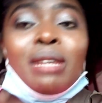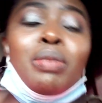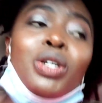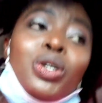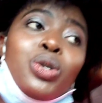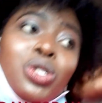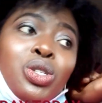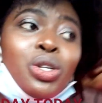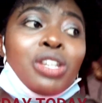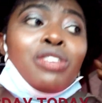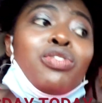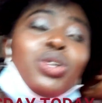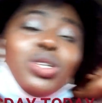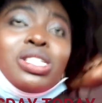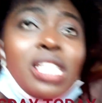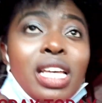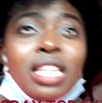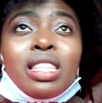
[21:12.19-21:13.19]
because if
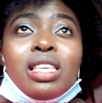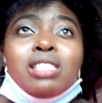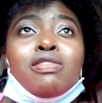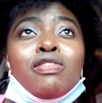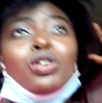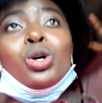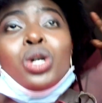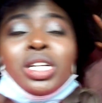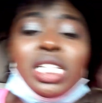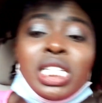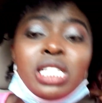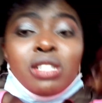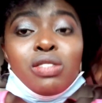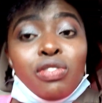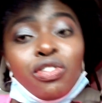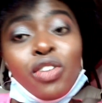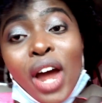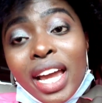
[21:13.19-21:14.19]
you're seeing this vlog, it
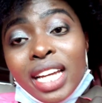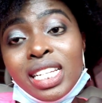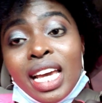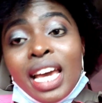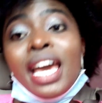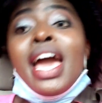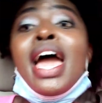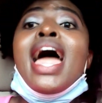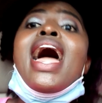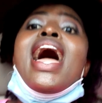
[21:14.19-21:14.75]
is Friday.